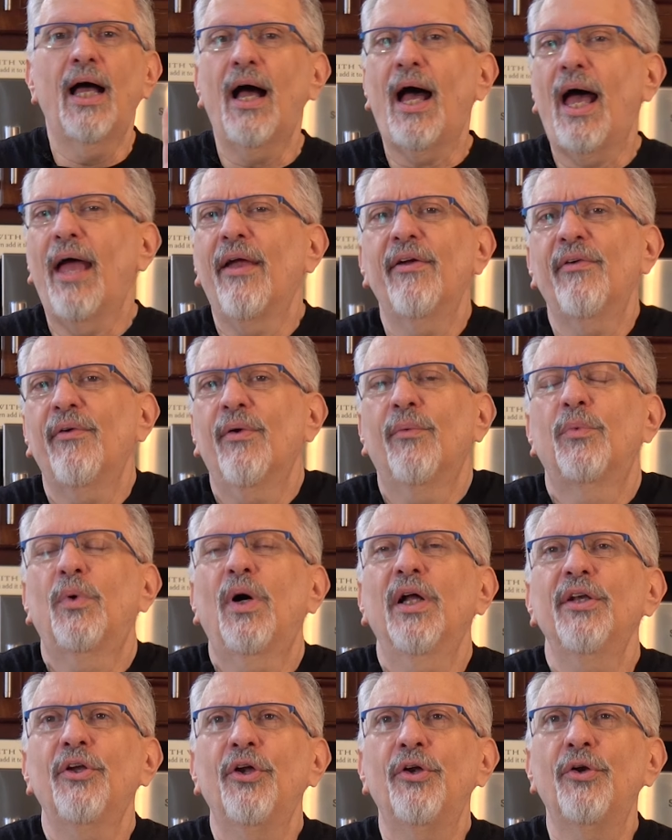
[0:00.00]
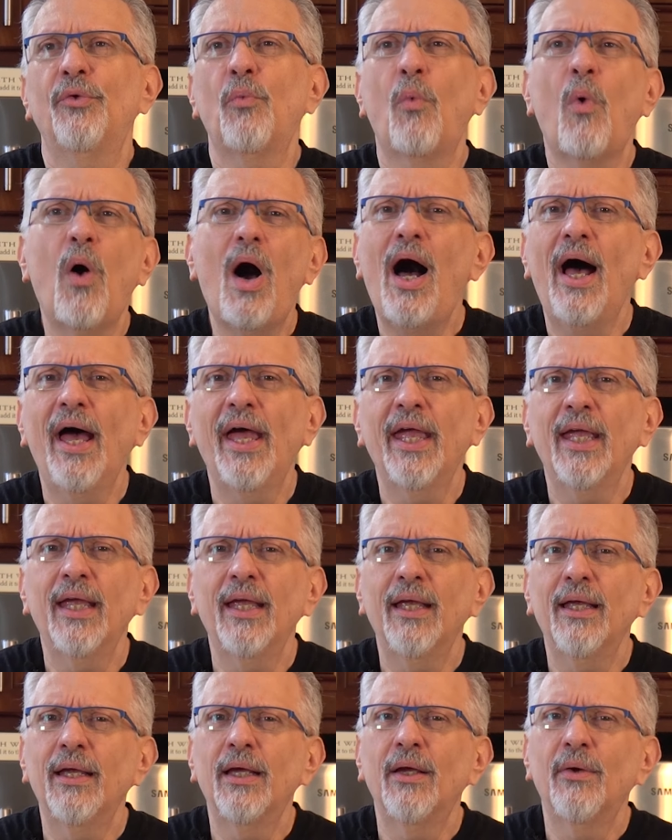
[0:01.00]
I wondered
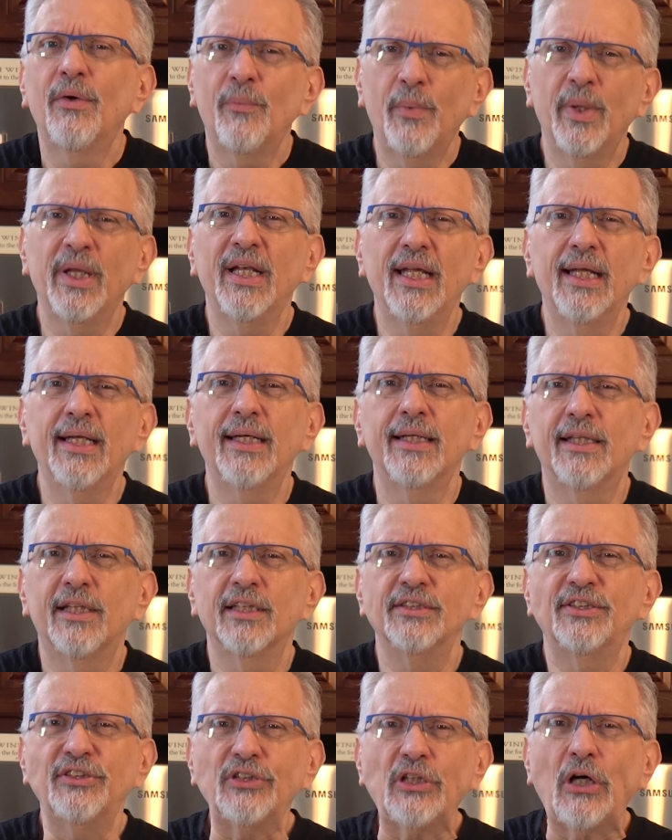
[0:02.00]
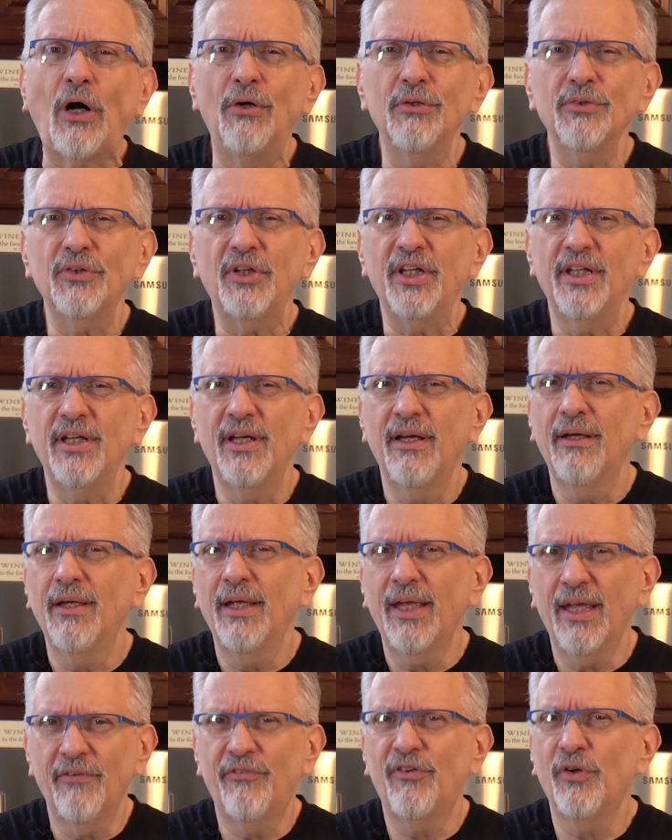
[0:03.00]
why we needed the salt
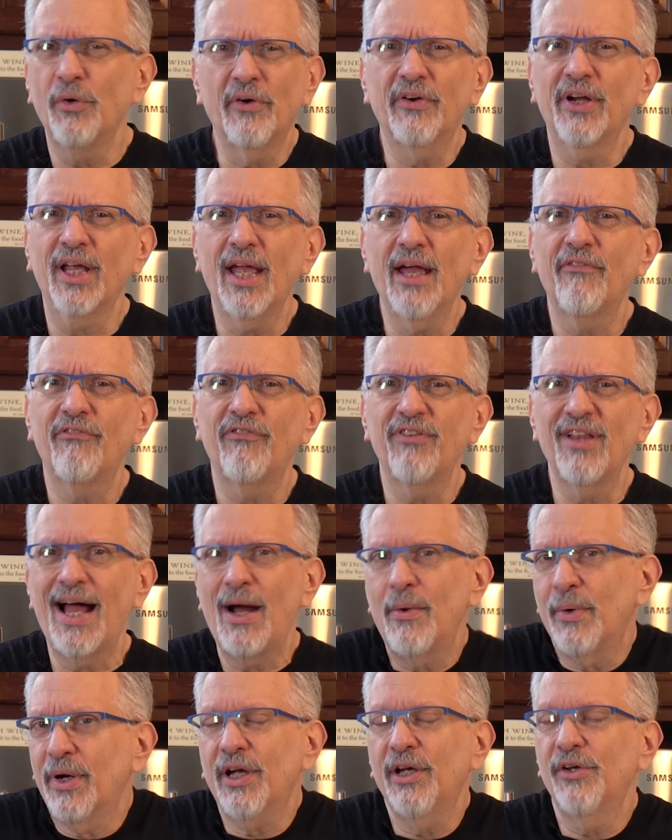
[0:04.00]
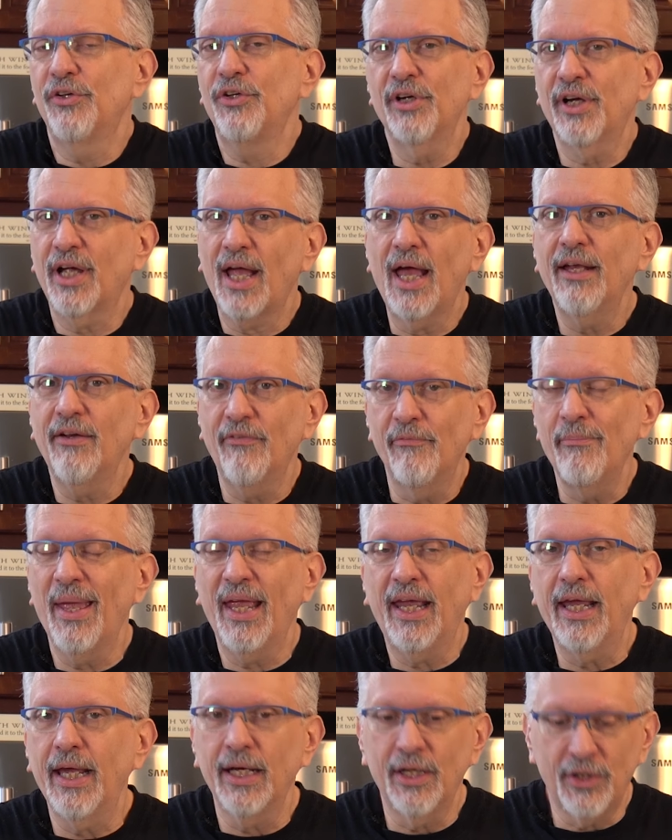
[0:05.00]
if you already have flour, because you're kind of
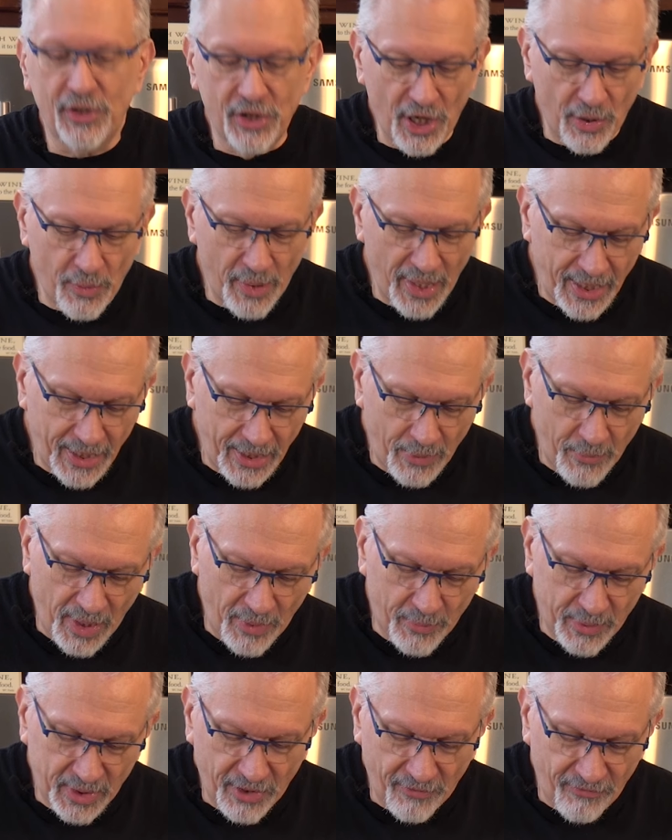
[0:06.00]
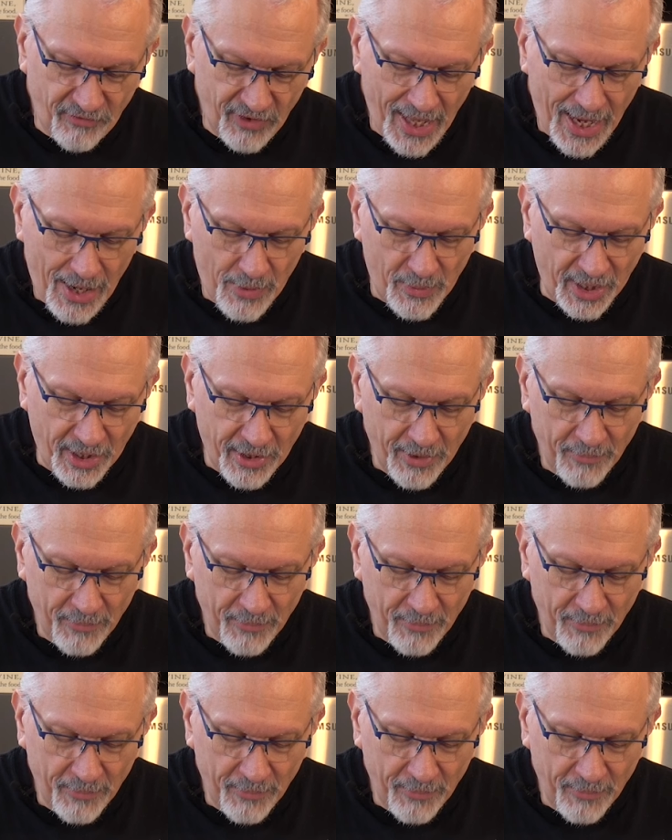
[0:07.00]
making a dough anyway with the flour.